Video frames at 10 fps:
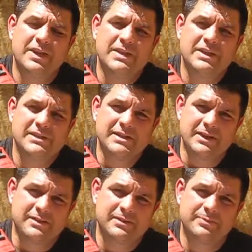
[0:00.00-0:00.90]
and does
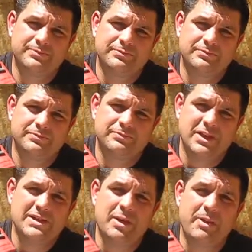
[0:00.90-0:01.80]
this
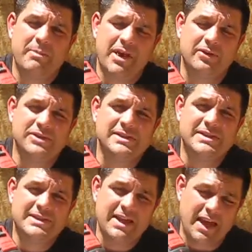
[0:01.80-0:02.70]
until my battery's
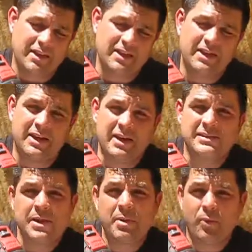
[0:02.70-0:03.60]
dead. And the
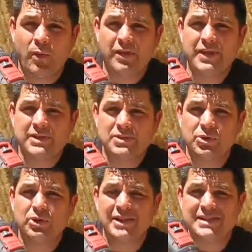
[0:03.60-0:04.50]
next time I want that
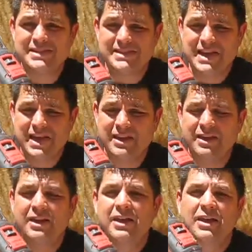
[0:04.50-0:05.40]
tool and it's dead,
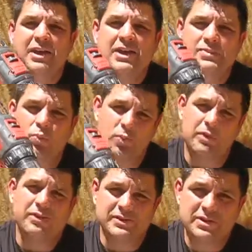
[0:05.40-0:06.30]
it's
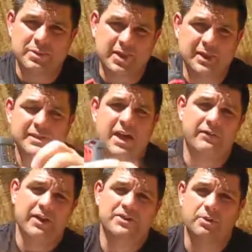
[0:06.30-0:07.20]
worthless to me unless I
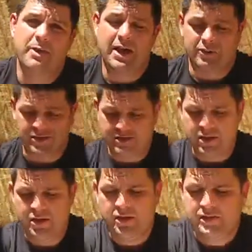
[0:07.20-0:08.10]
have extra batteries.
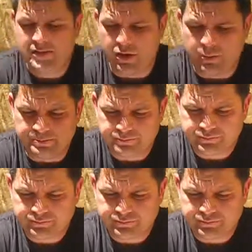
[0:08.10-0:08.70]
So